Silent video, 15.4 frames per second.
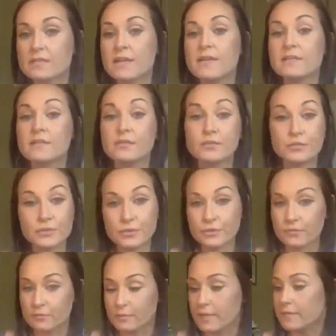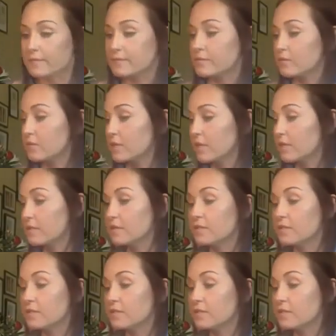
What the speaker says: and then you can go to bed, okay?